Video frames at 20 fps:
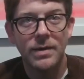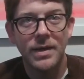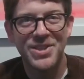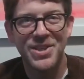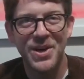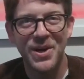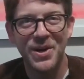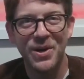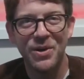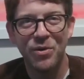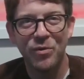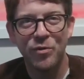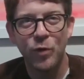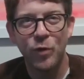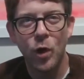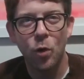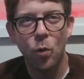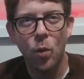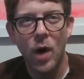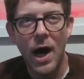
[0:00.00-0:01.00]
So
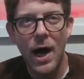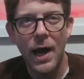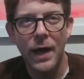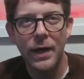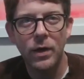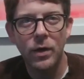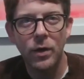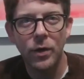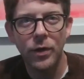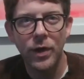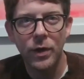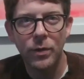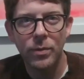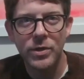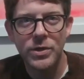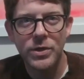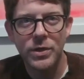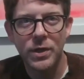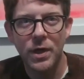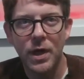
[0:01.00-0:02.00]
for a while, there
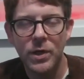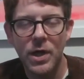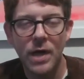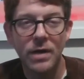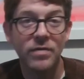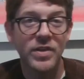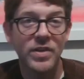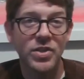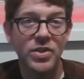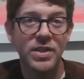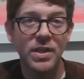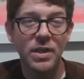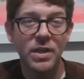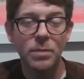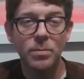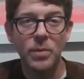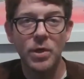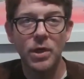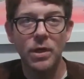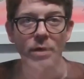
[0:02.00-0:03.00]
was kind of a
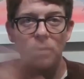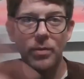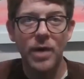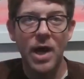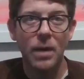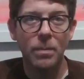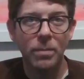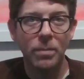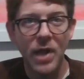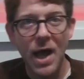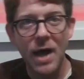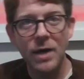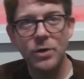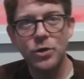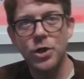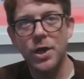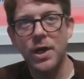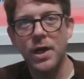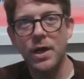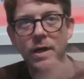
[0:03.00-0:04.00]
stigma around
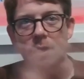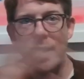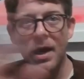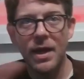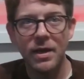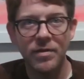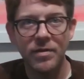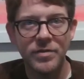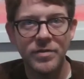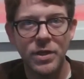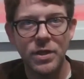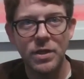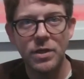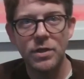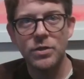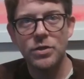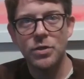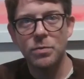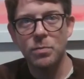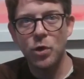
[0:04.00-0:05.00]
blockchain,
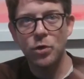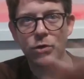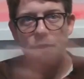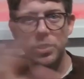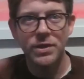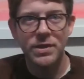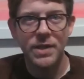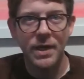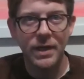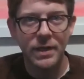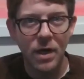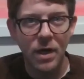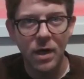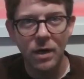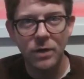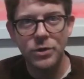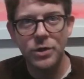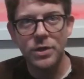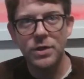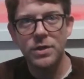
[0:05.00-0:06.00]
NFTs, emerging
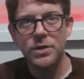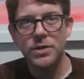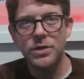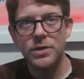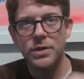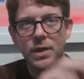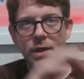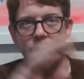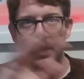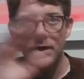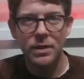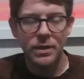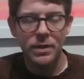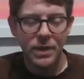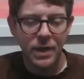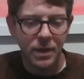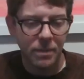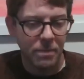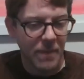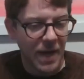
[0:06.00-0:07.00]
technologies,
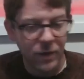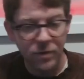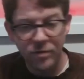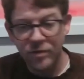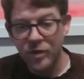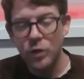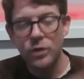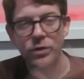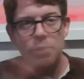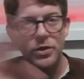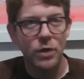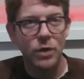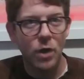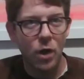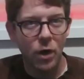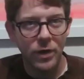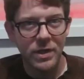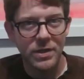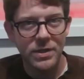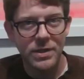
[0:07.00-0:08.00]
and metaverse, and
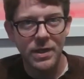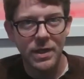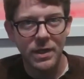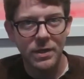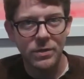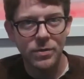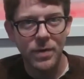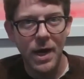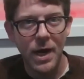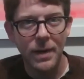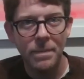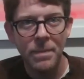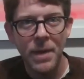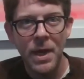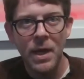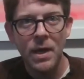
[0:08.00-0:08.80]
all these things, right?